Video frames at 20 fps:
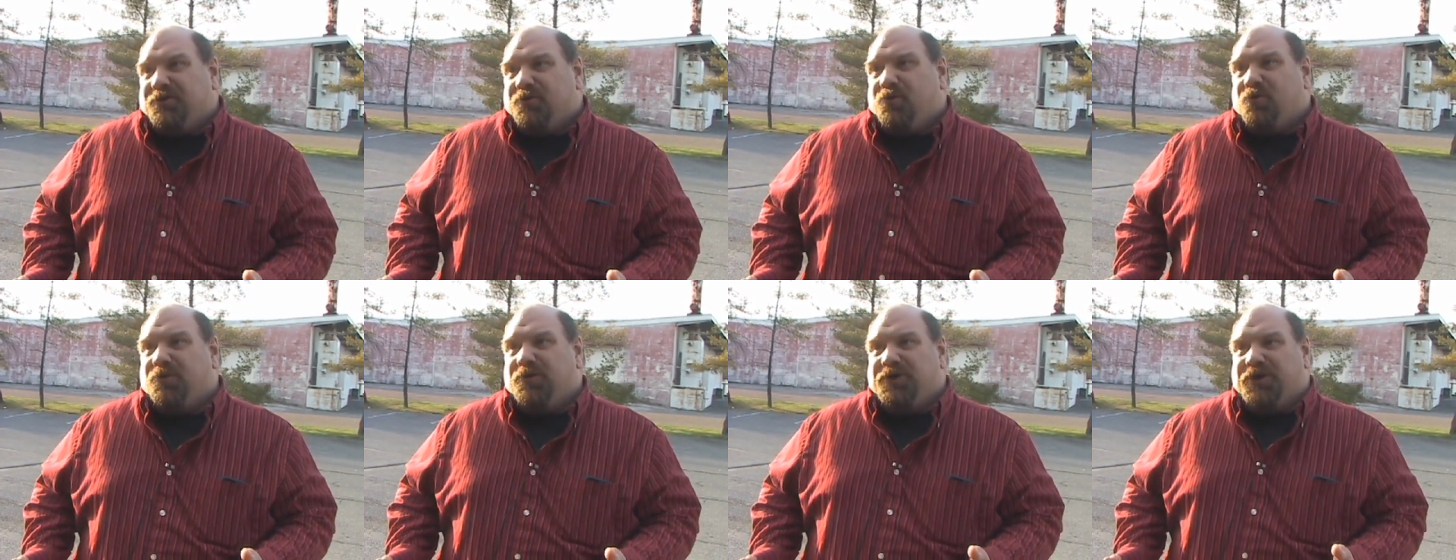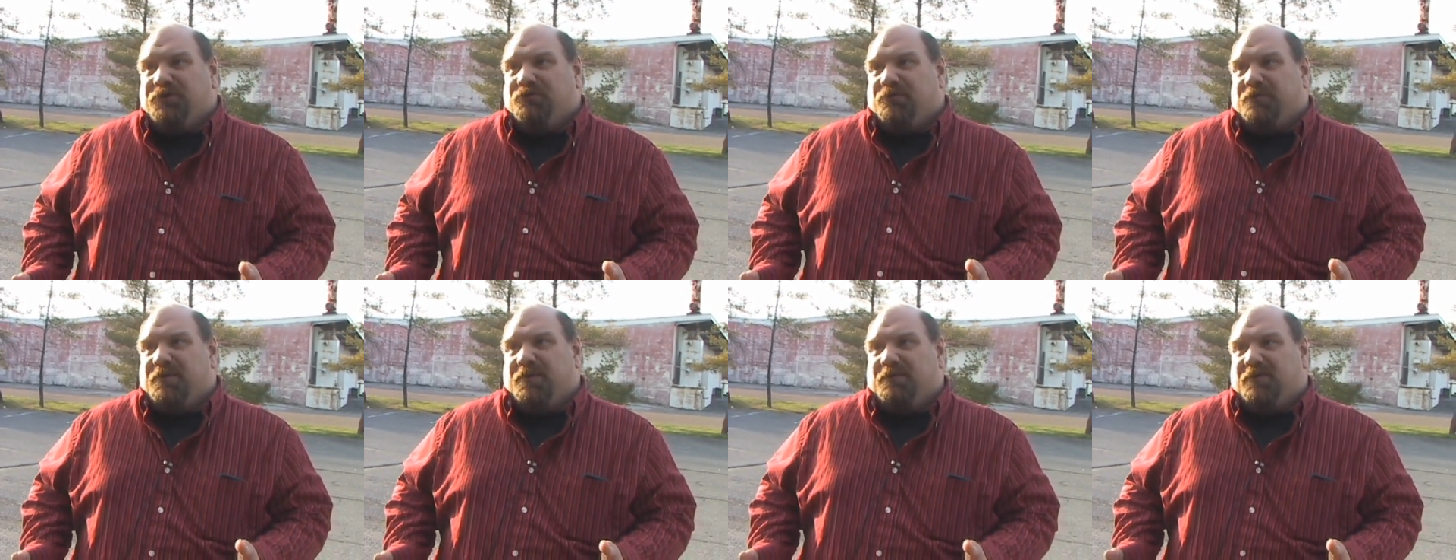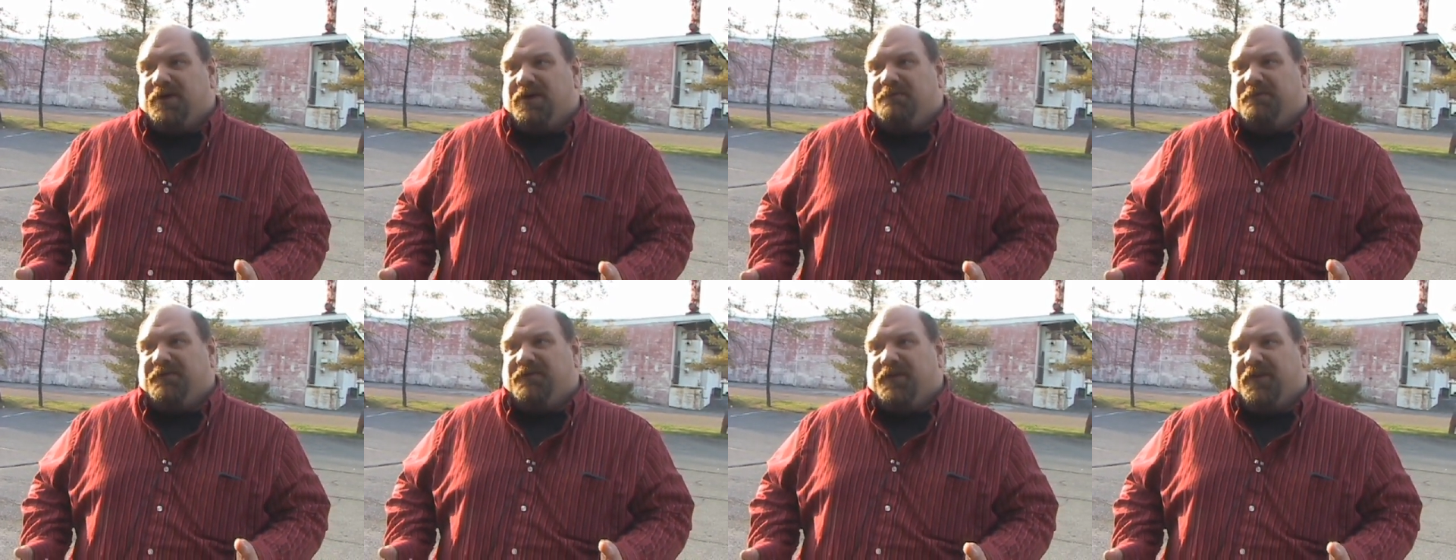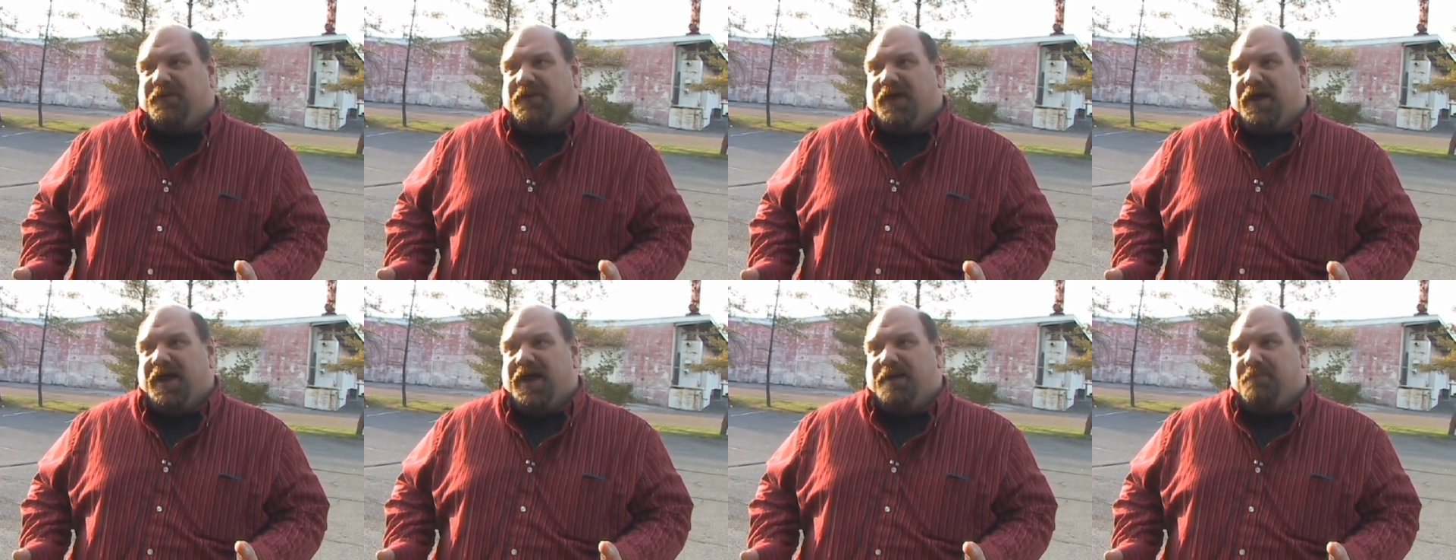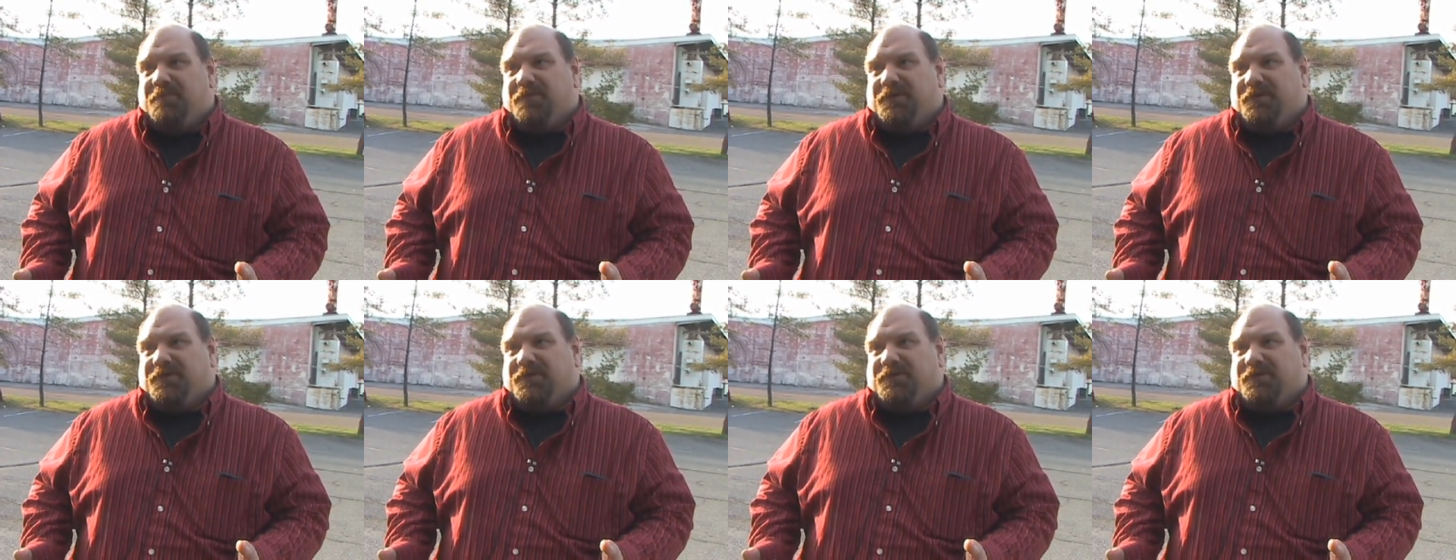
or do you remember everything that happened?